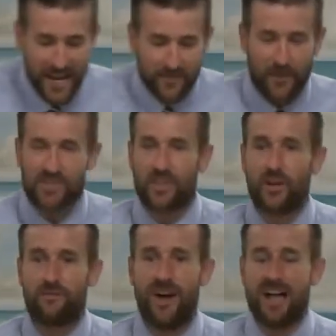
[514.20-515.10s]
down to verse
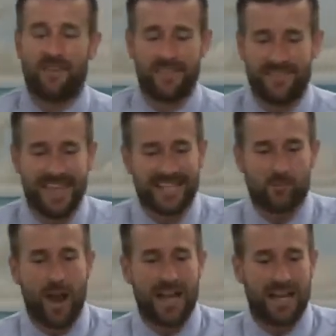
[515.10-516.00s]
35. And
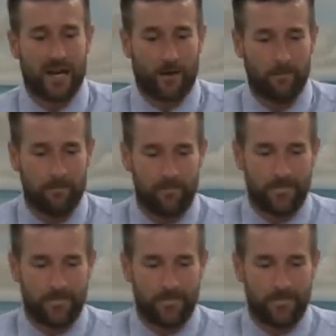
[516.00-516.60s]
this right here,